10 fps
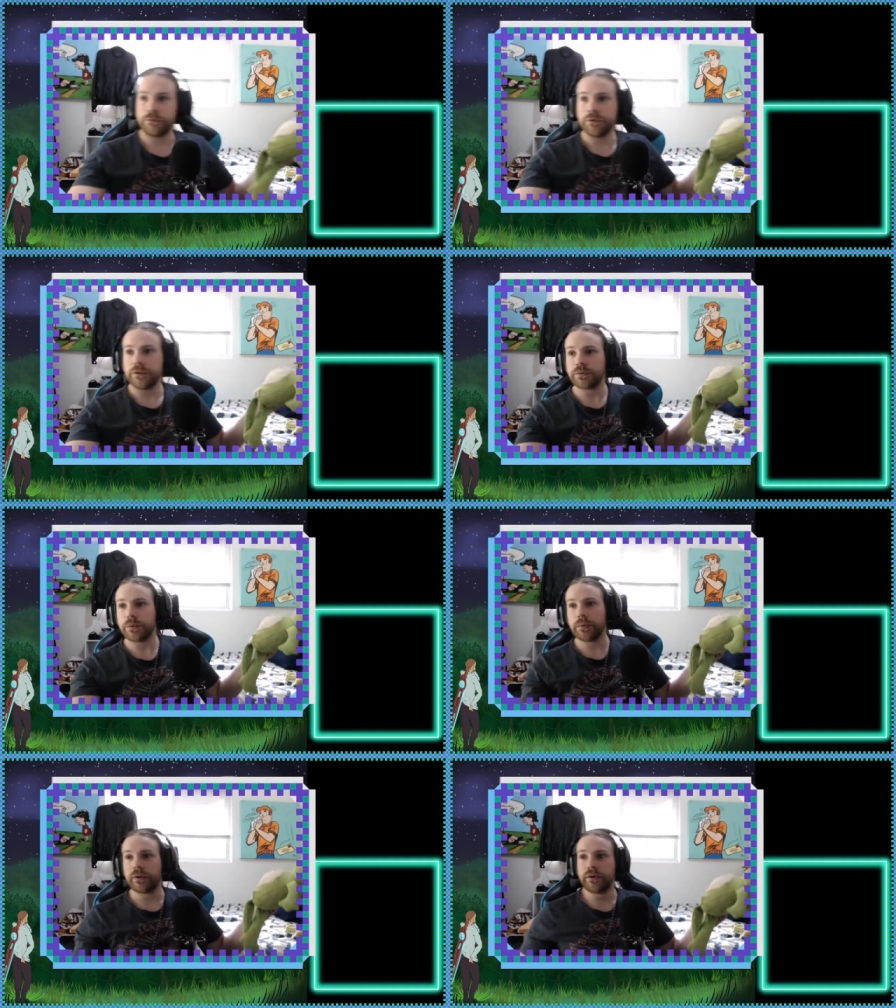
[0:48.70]
Frog is
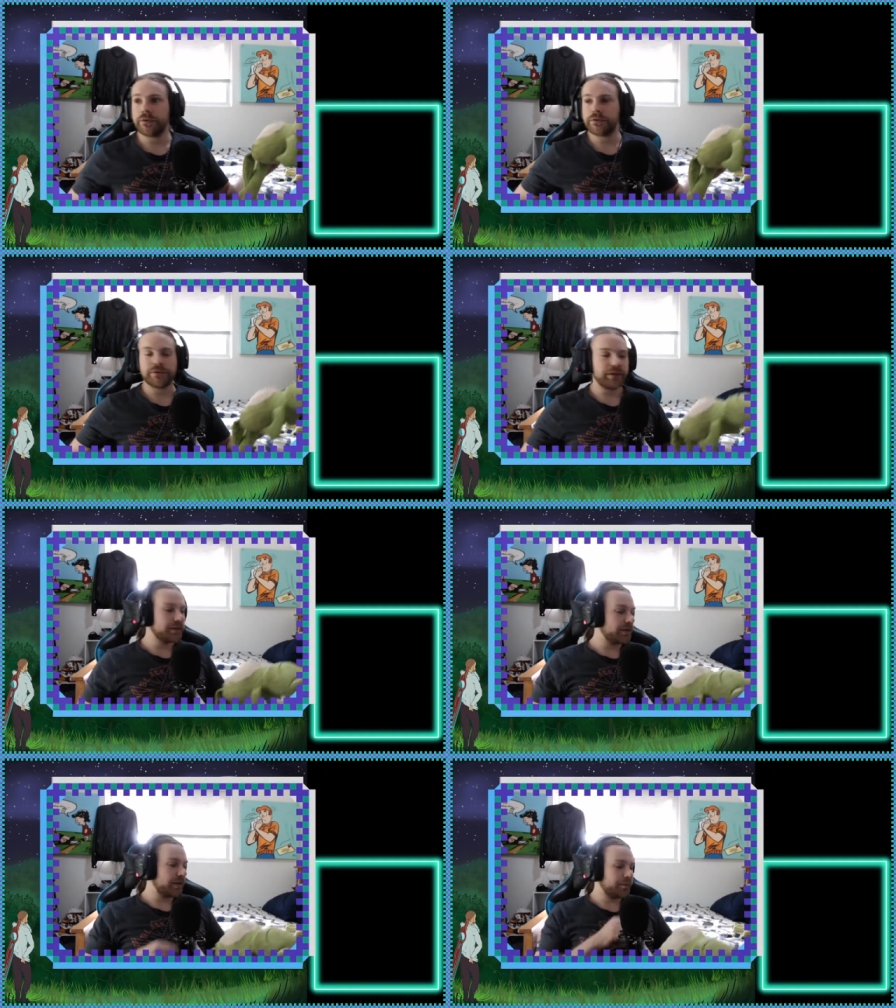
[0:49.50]
where we're going to
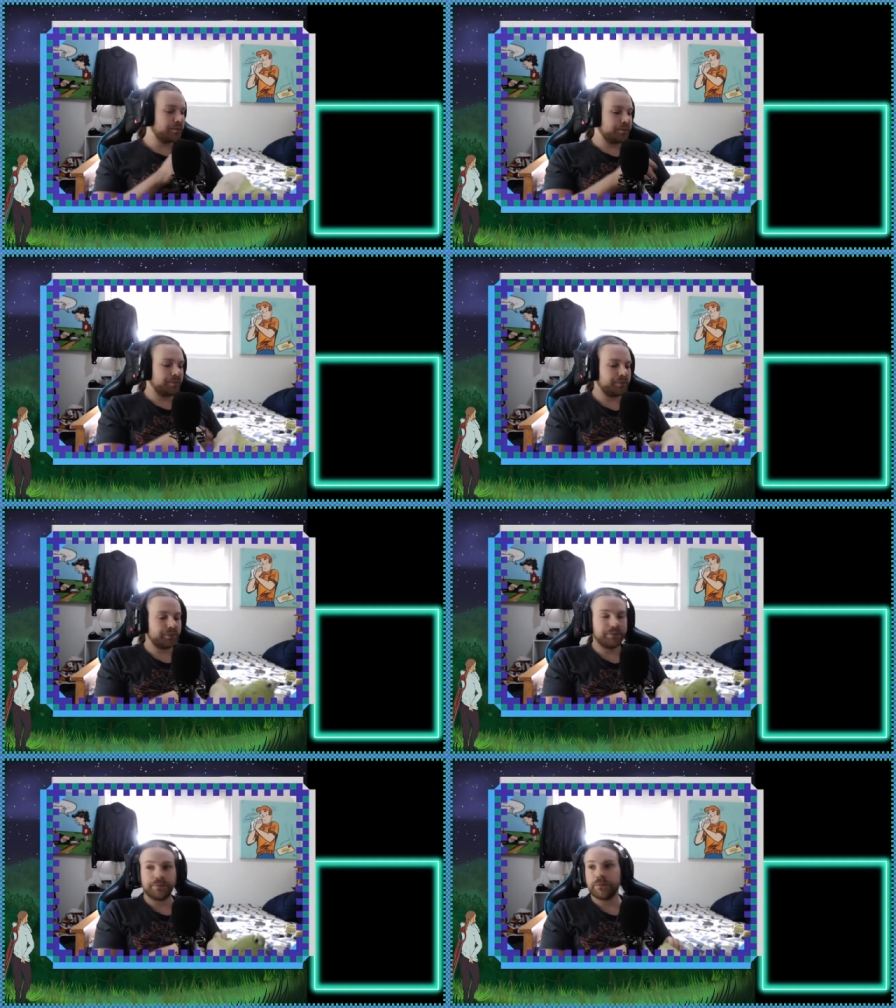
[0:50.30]
start today,
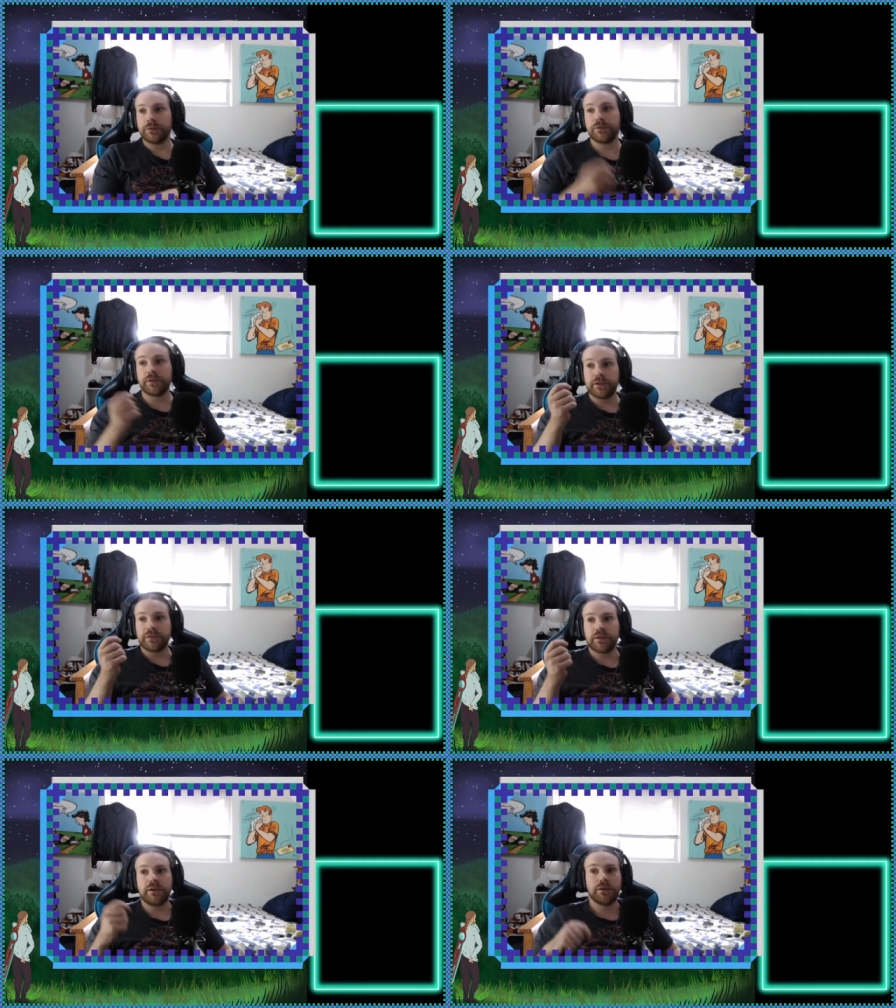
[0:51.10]
because it
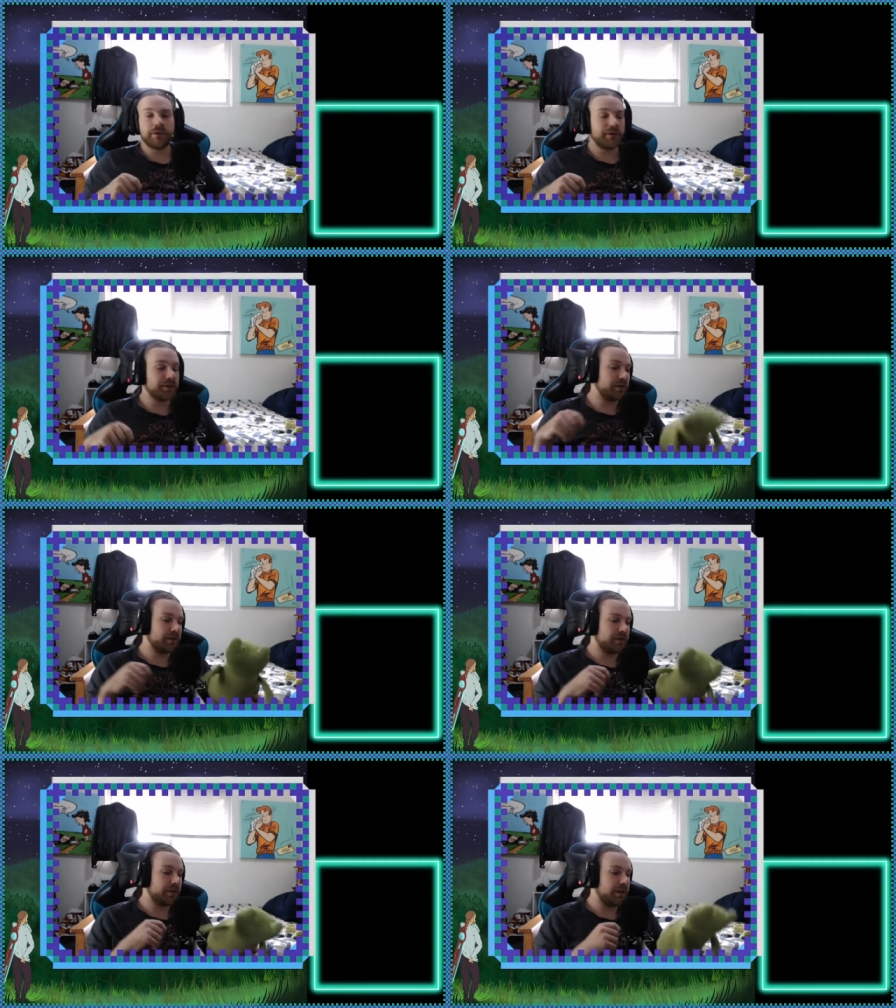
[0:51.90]
has the needle in
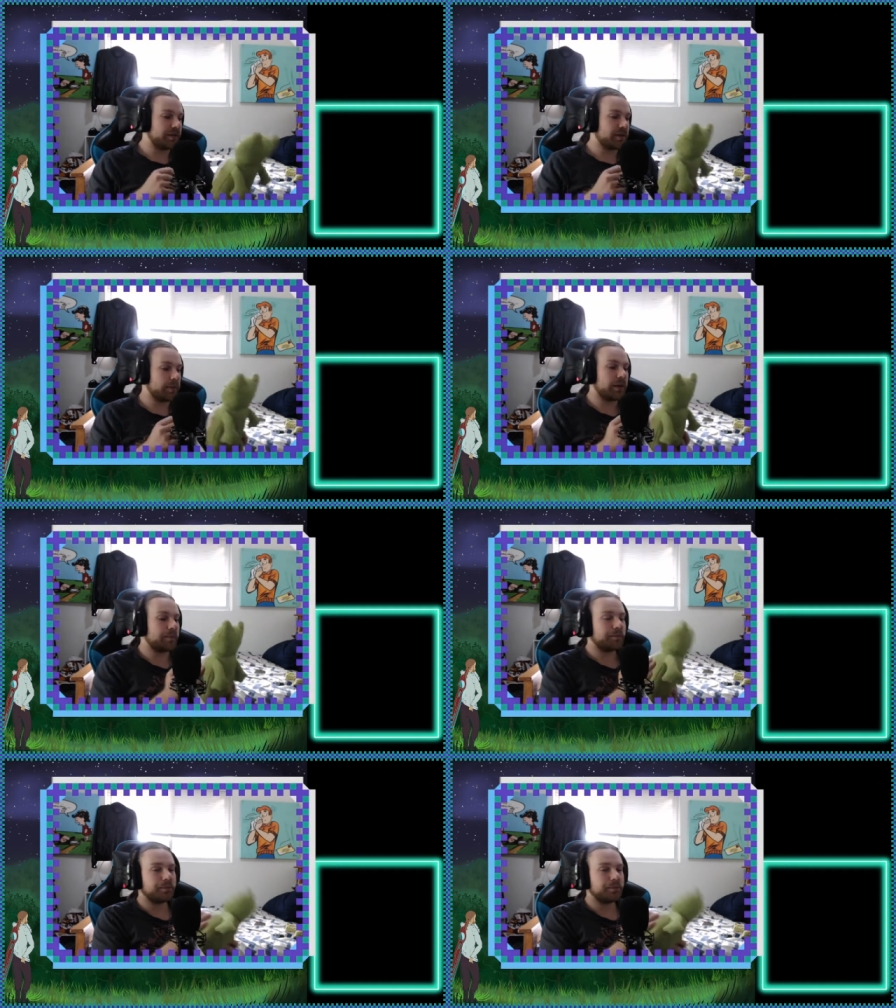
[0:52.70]
its tummy.